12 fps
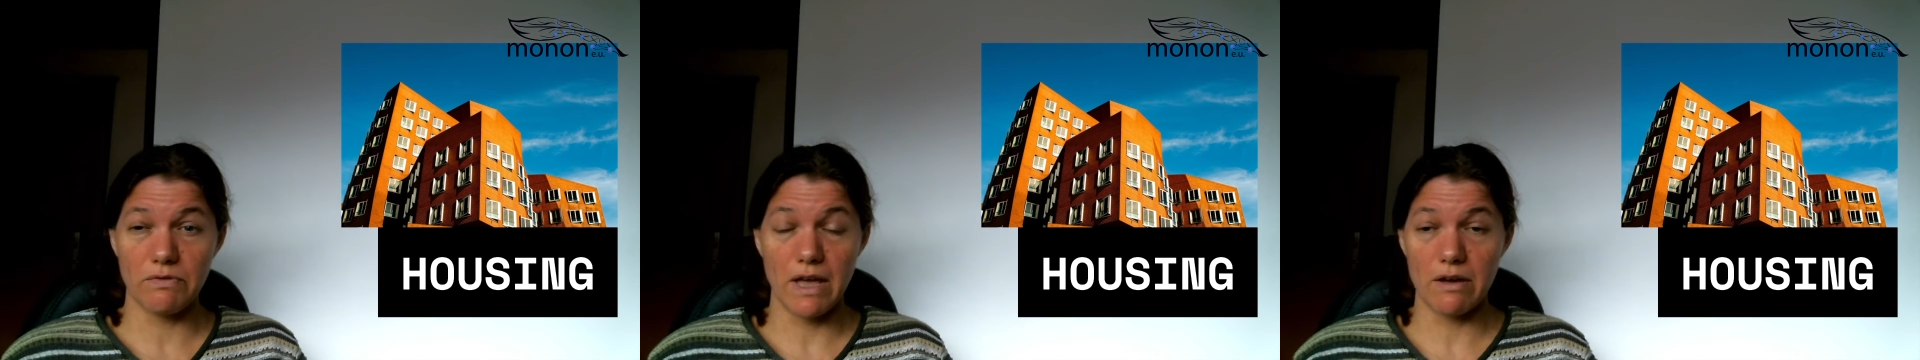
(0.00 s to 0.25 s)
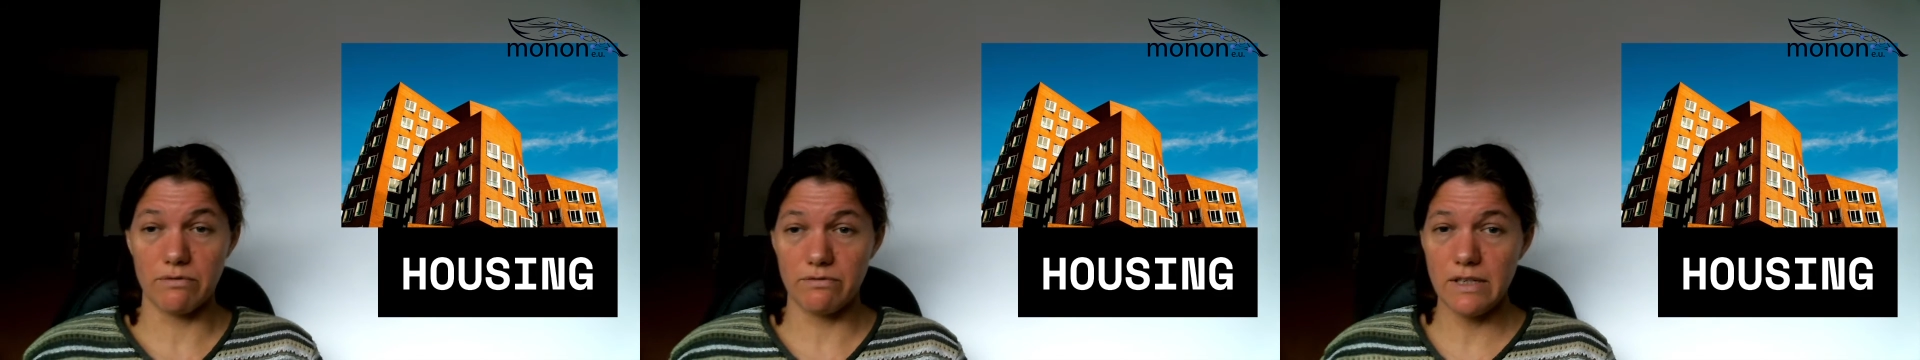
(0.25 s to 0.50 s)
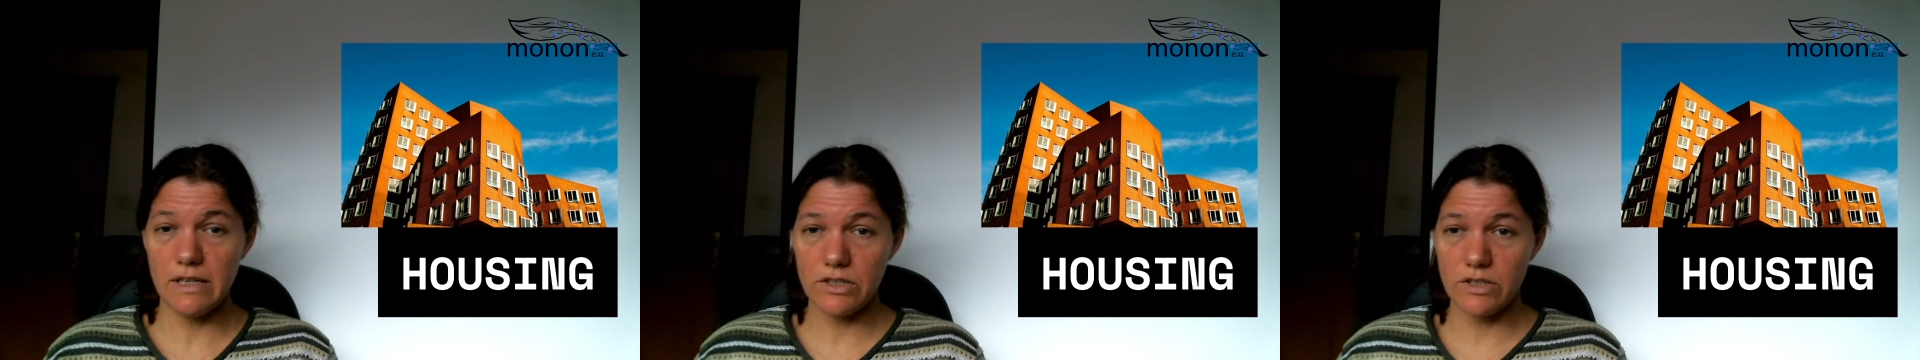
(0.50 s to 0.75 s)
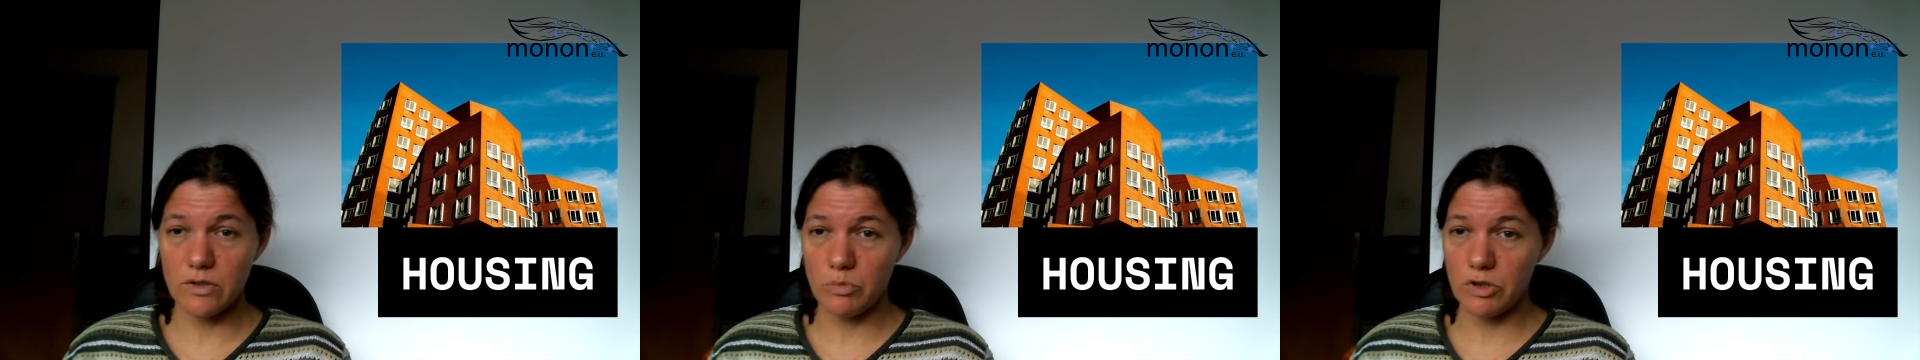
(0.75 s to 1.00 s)
We have
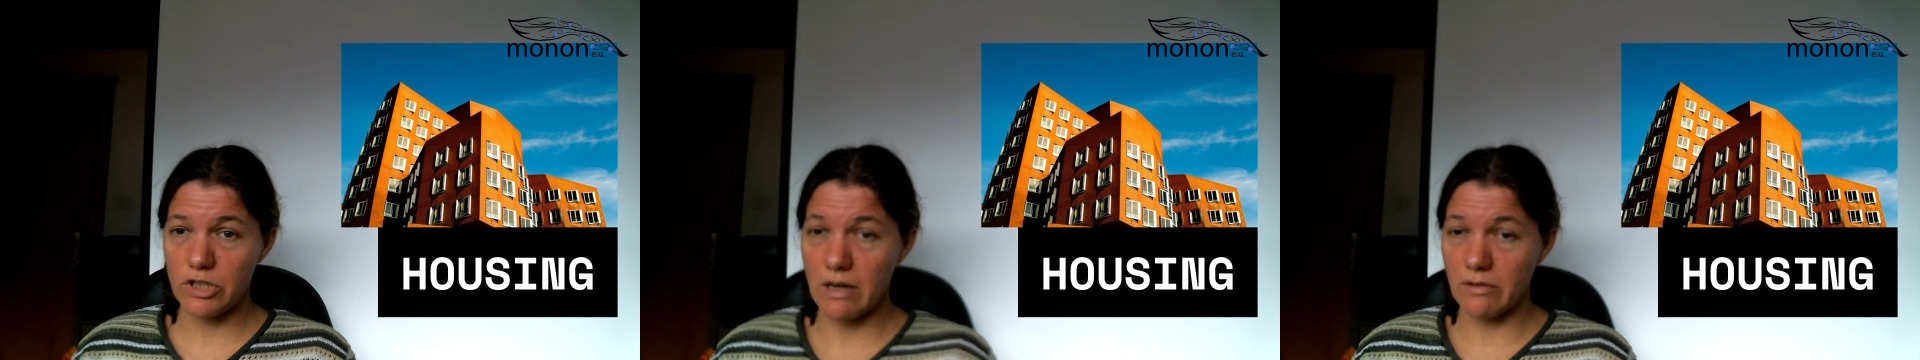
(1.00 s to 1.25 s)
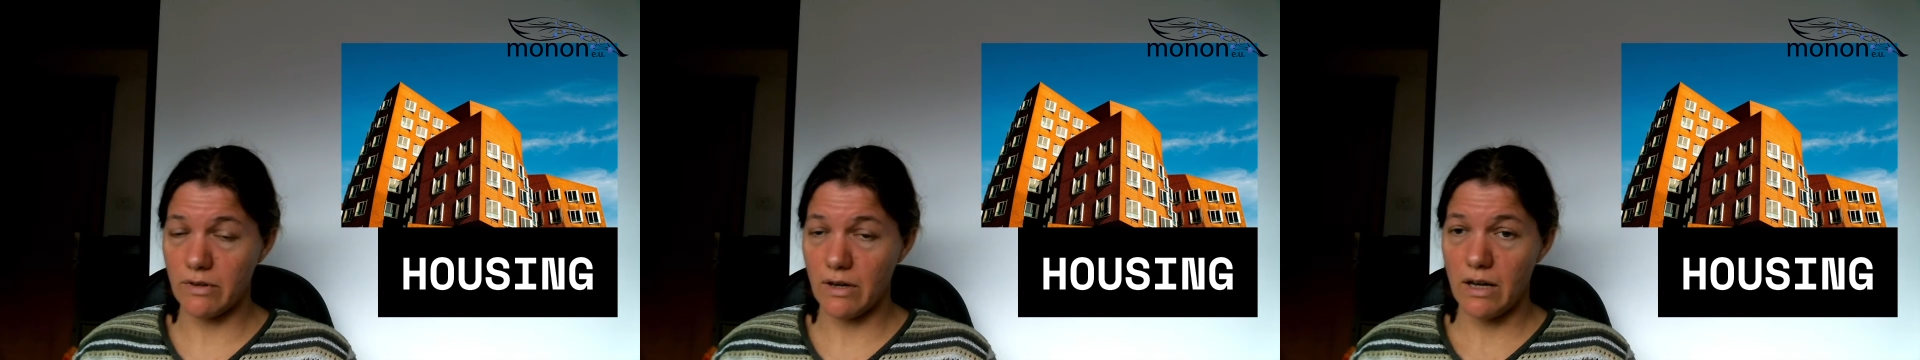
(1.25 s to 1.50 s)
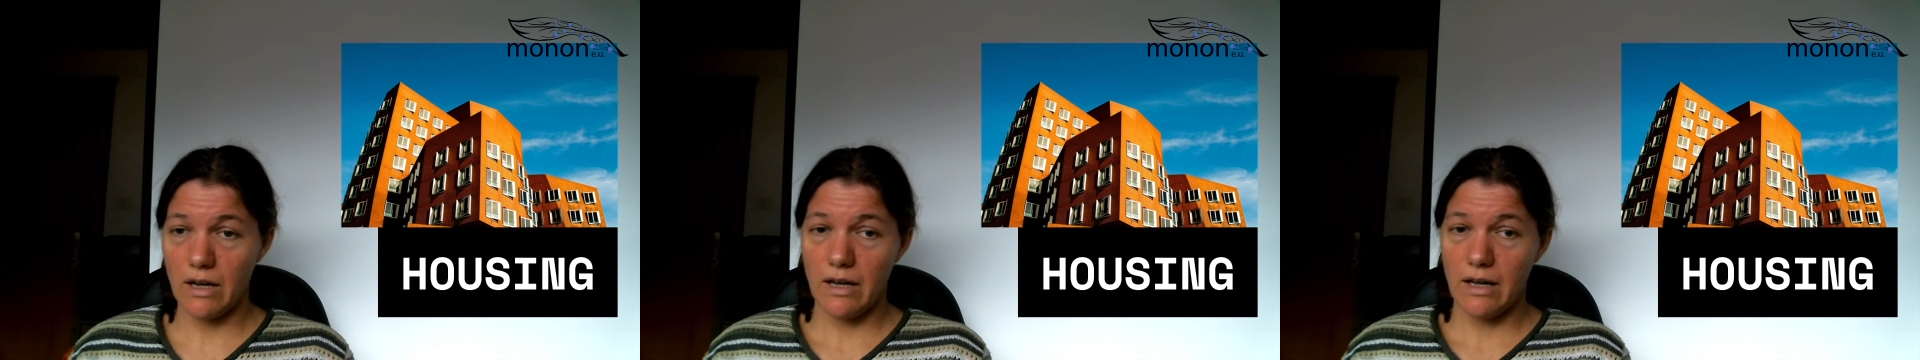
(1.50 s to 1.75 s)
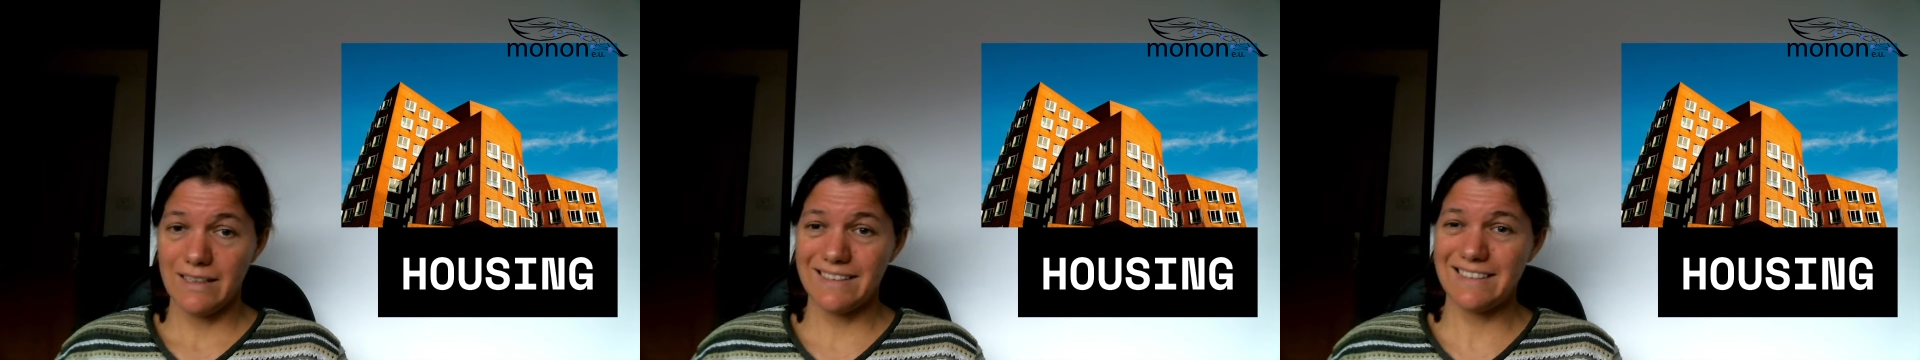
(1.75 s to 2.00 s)
villages which have
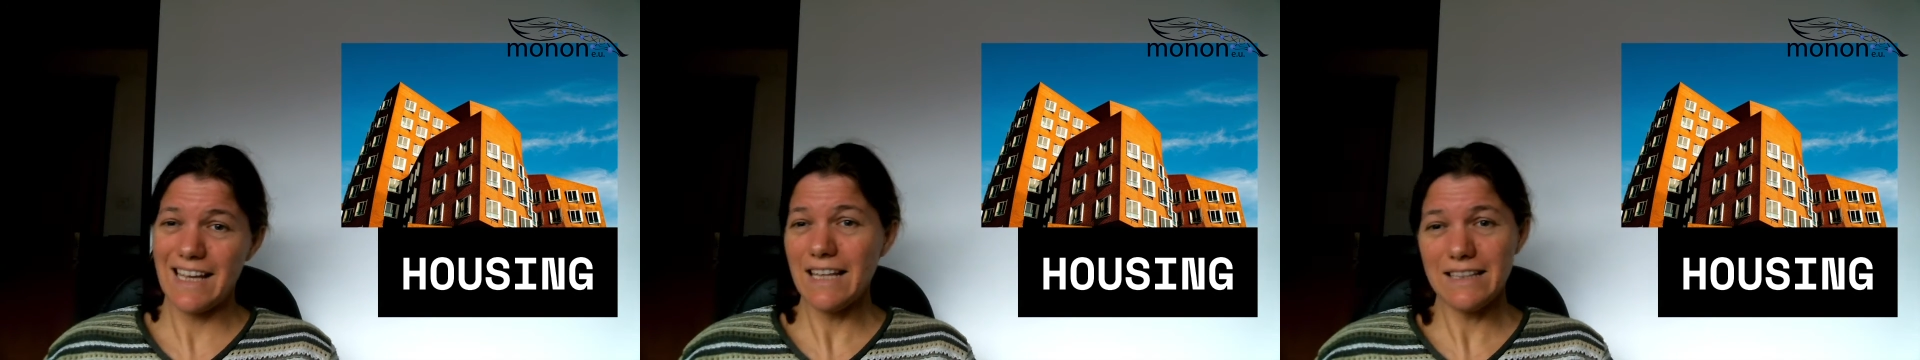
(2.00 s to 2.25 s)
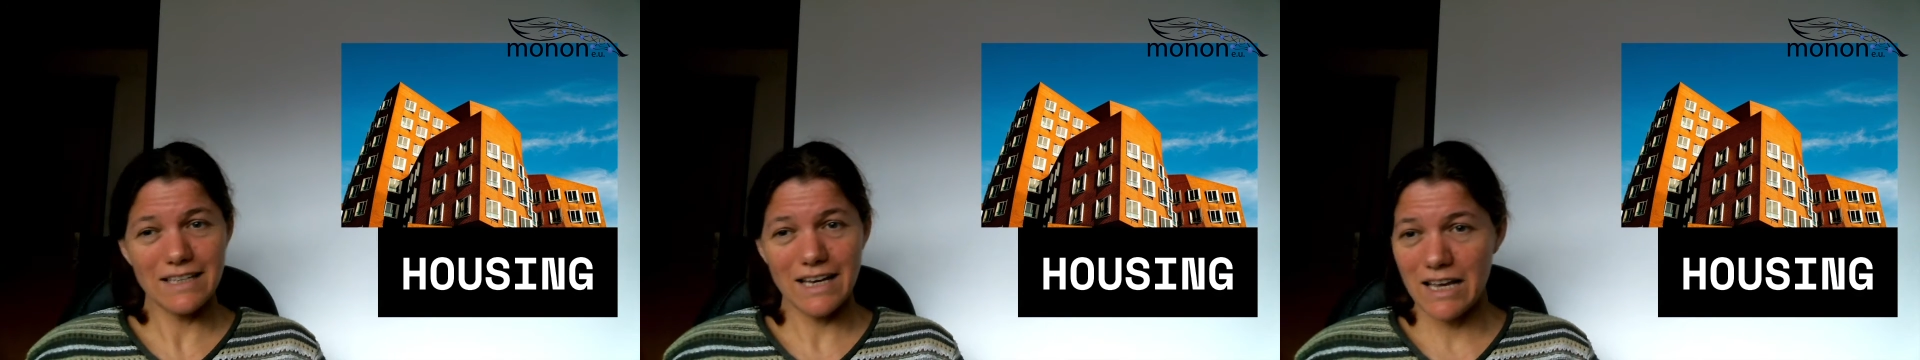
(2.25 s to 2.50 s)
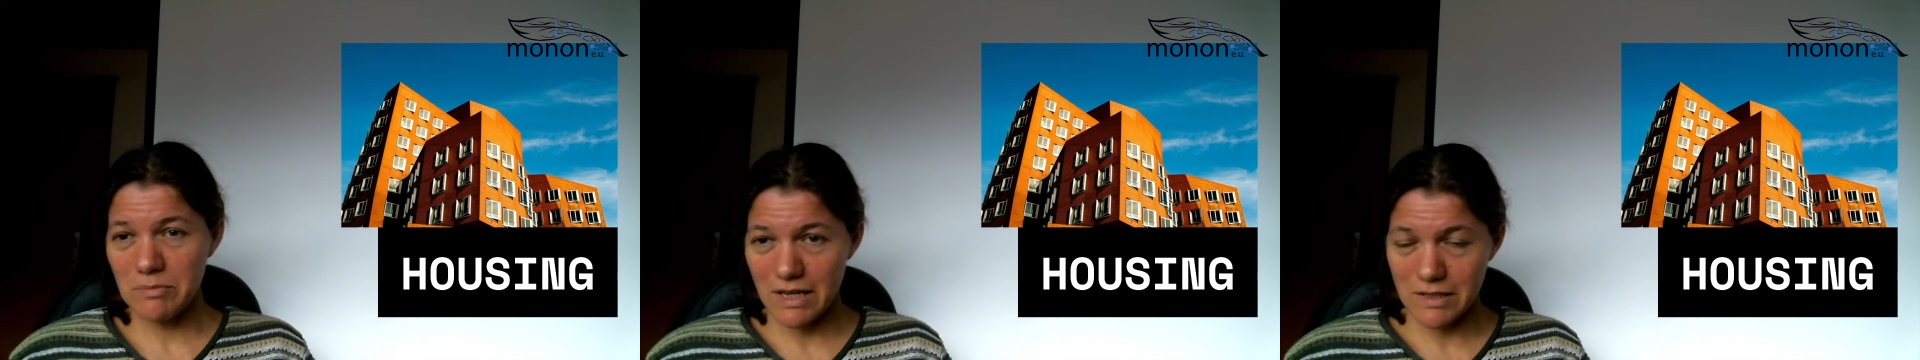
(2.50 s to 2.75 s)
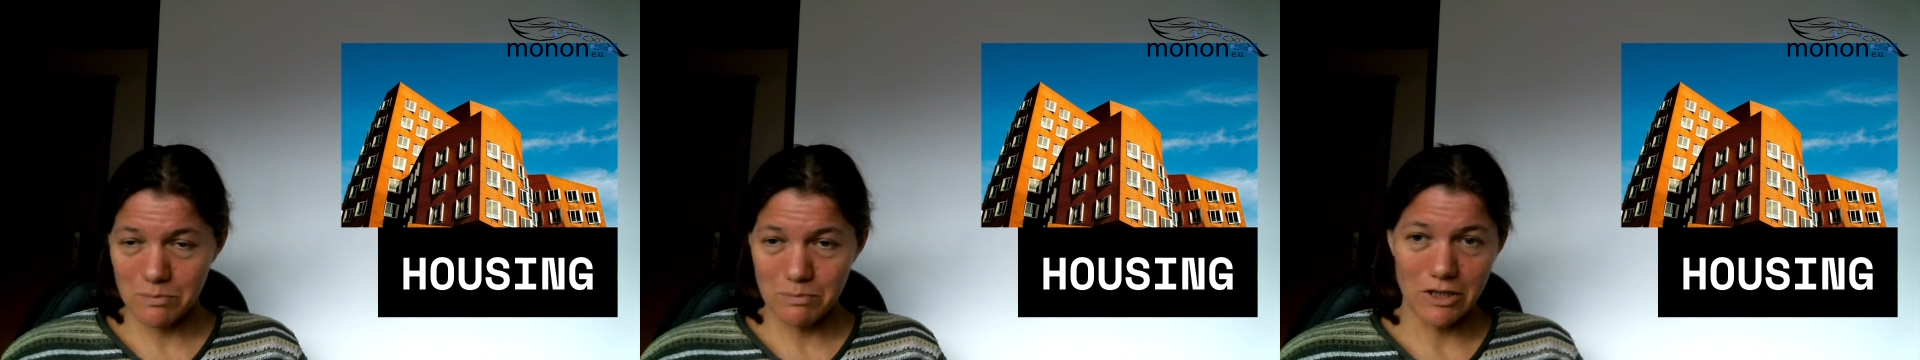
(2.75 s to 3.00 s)
10 times
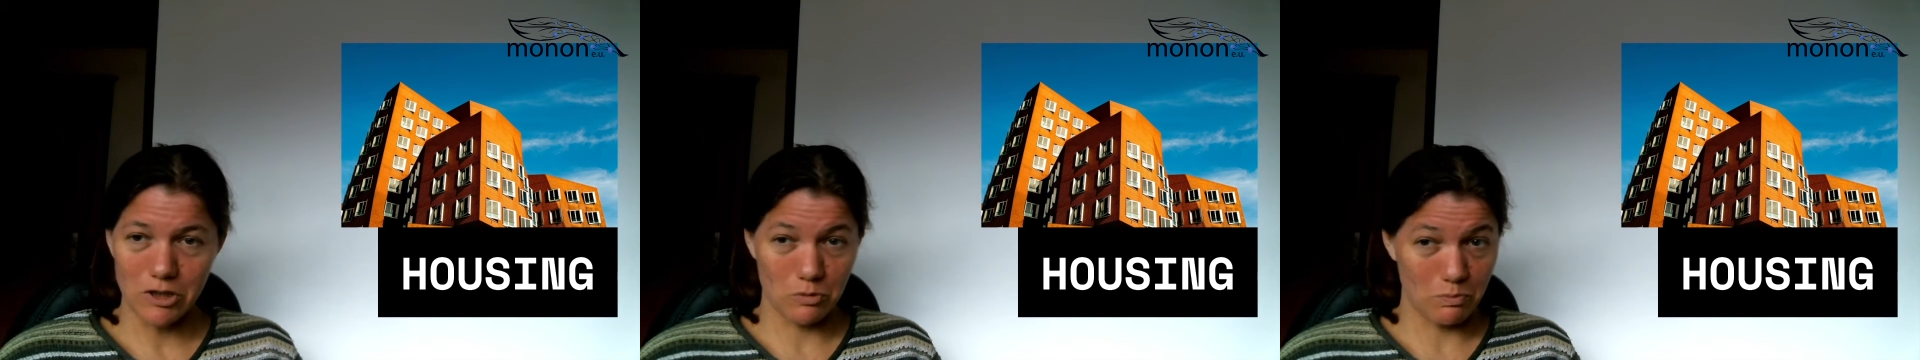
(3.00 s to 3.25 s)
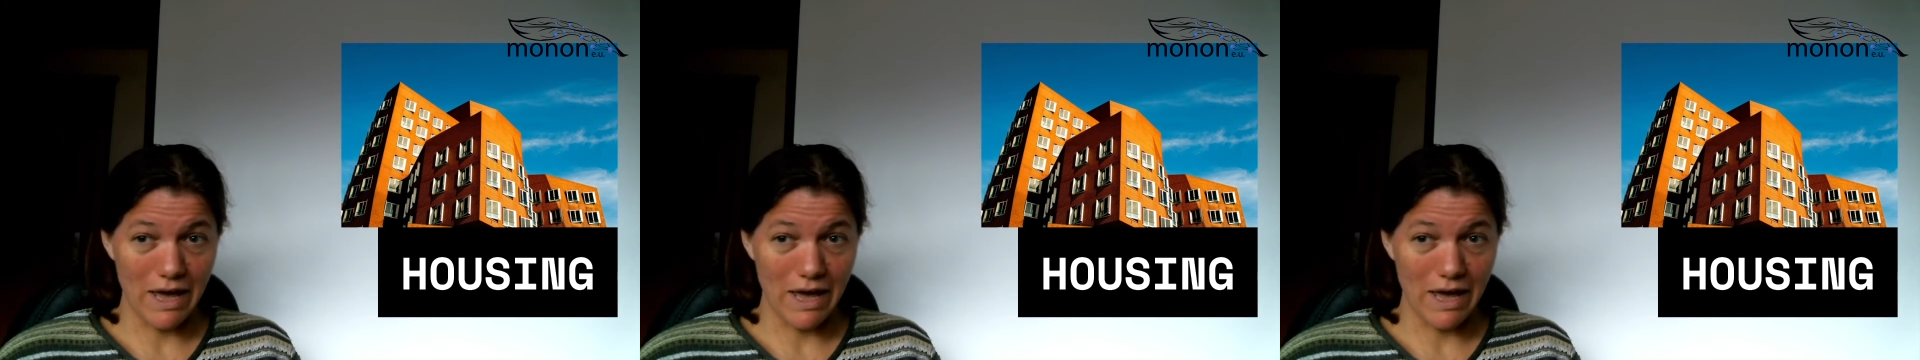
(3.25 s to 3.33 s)
as much